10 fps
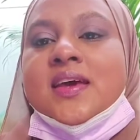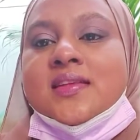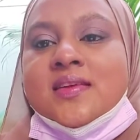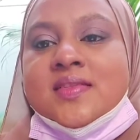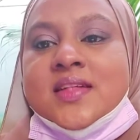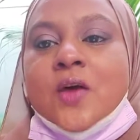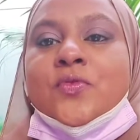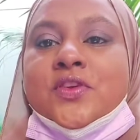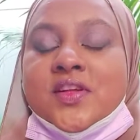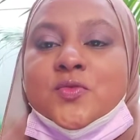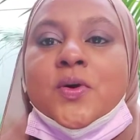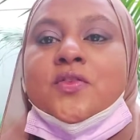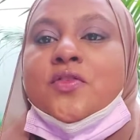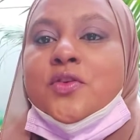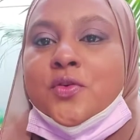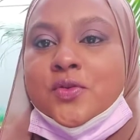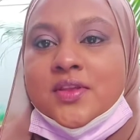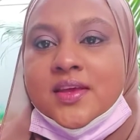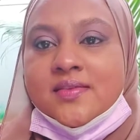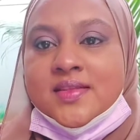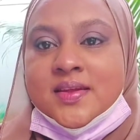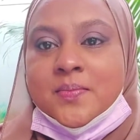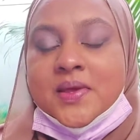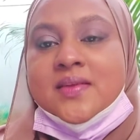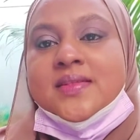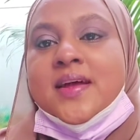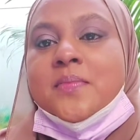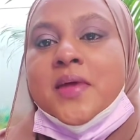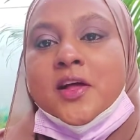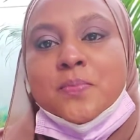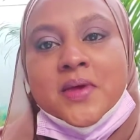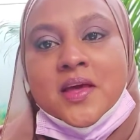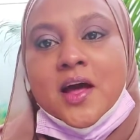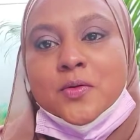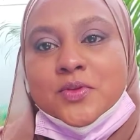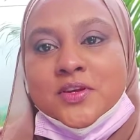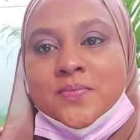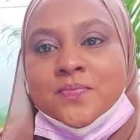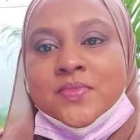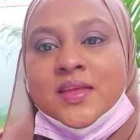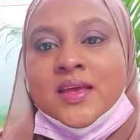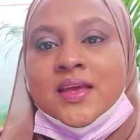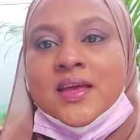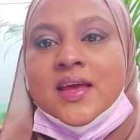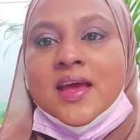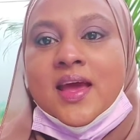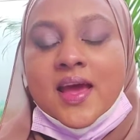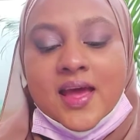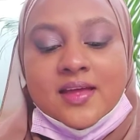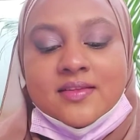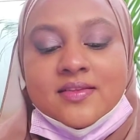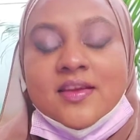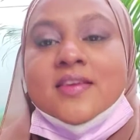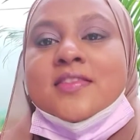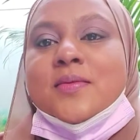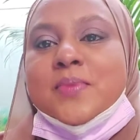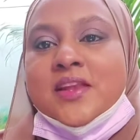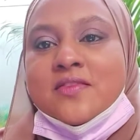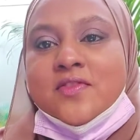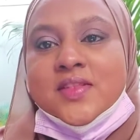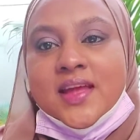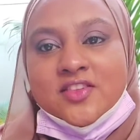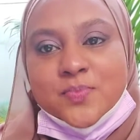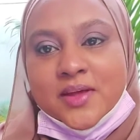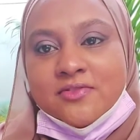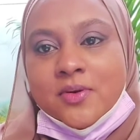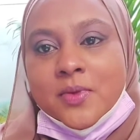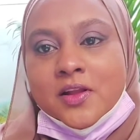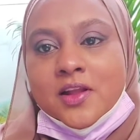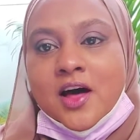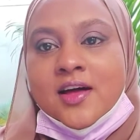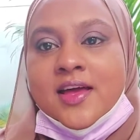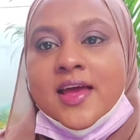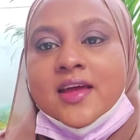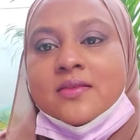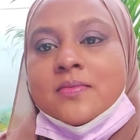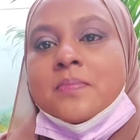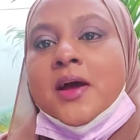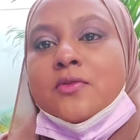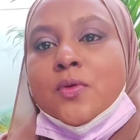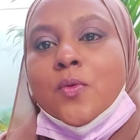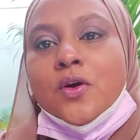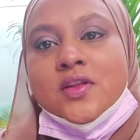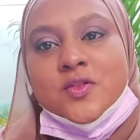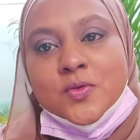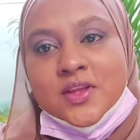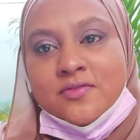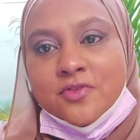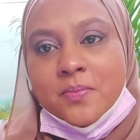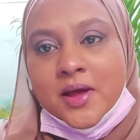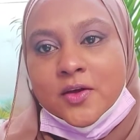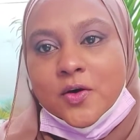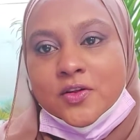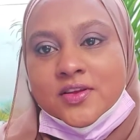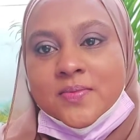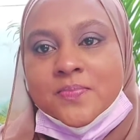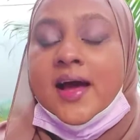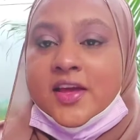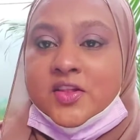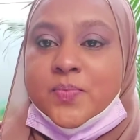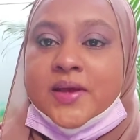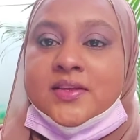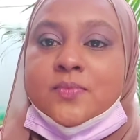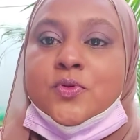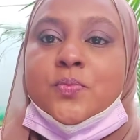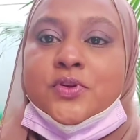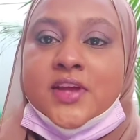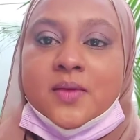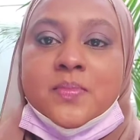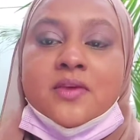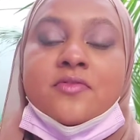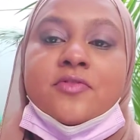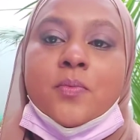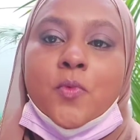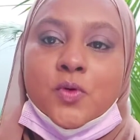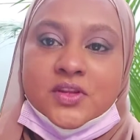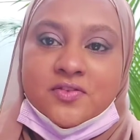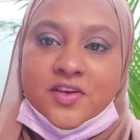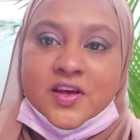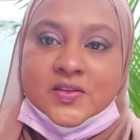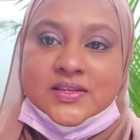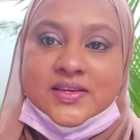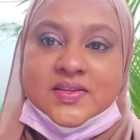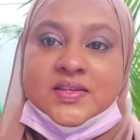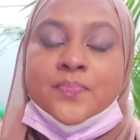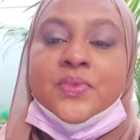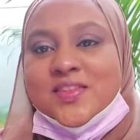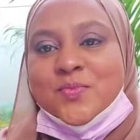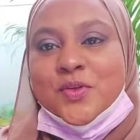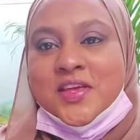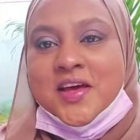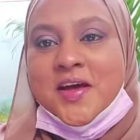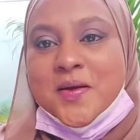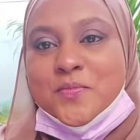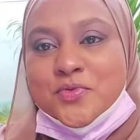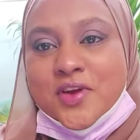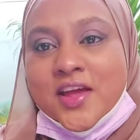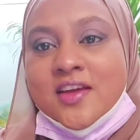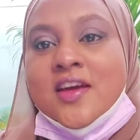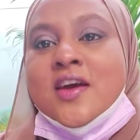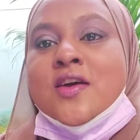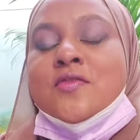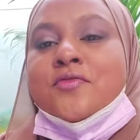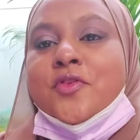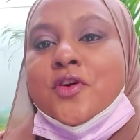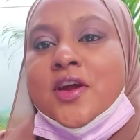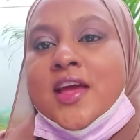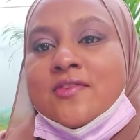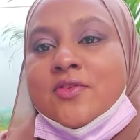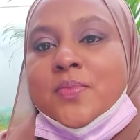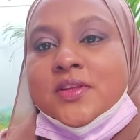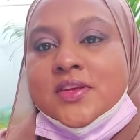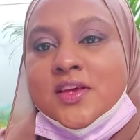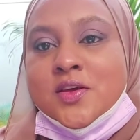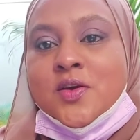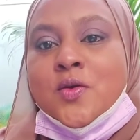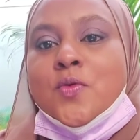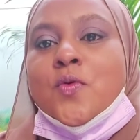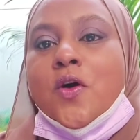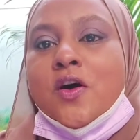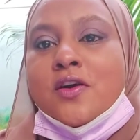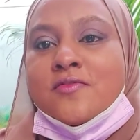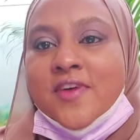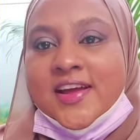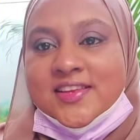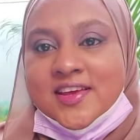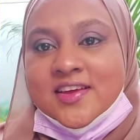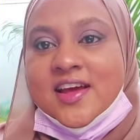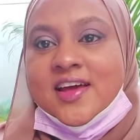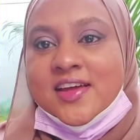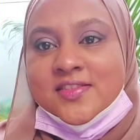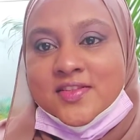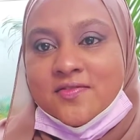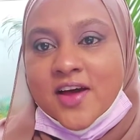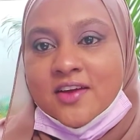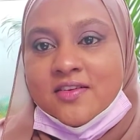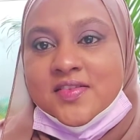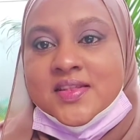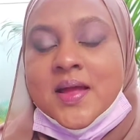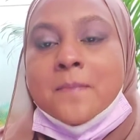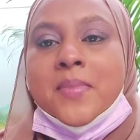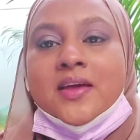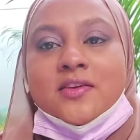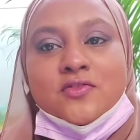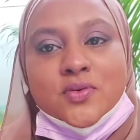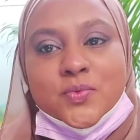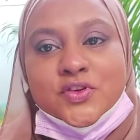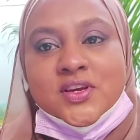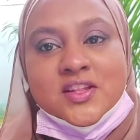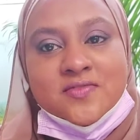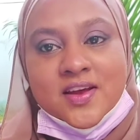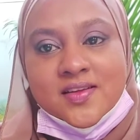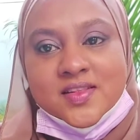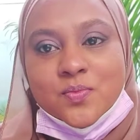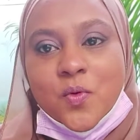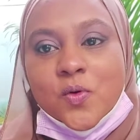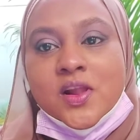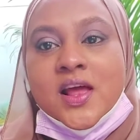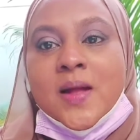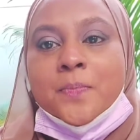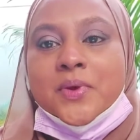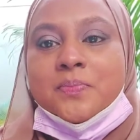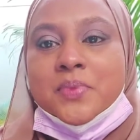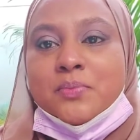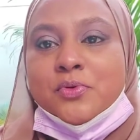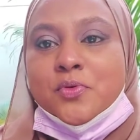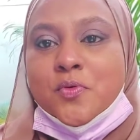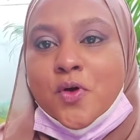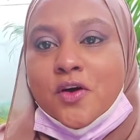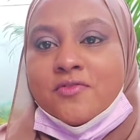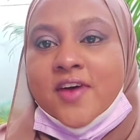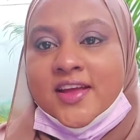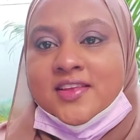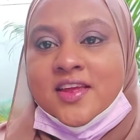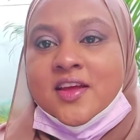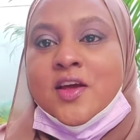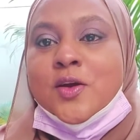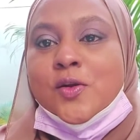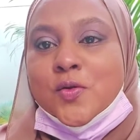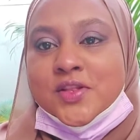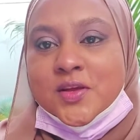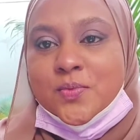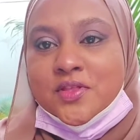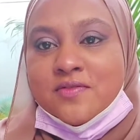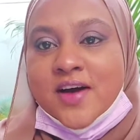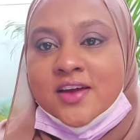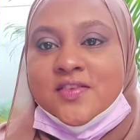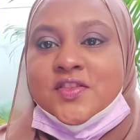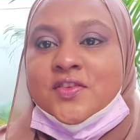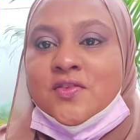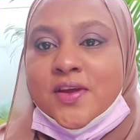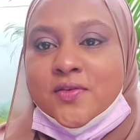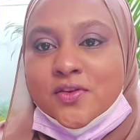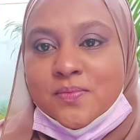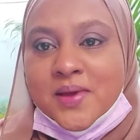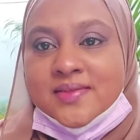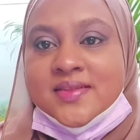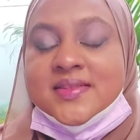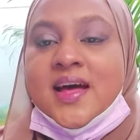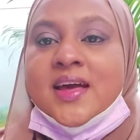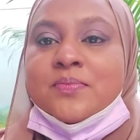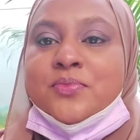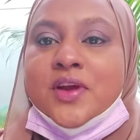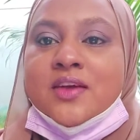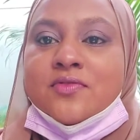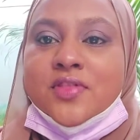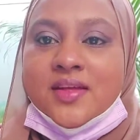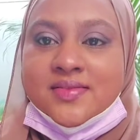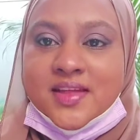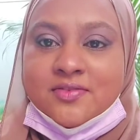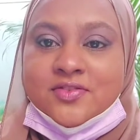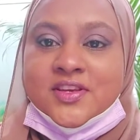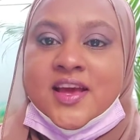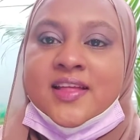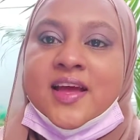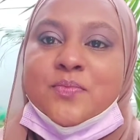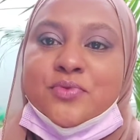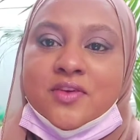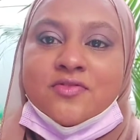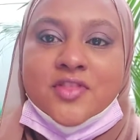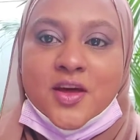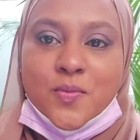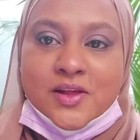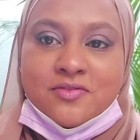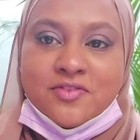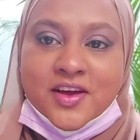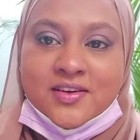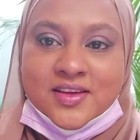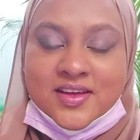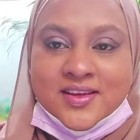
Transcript: It is counted as one of the good deeds, because I am helping out. And the believers expect from Allah, and my reward is only from my God. I expect Him to protect me from all difficulties. This morning I am praying for everybody who are fighting against the virus. My contribution is very small, but people who are fighting closely with the virus on a regular basis, I pray for their safety and I pray for their welfare.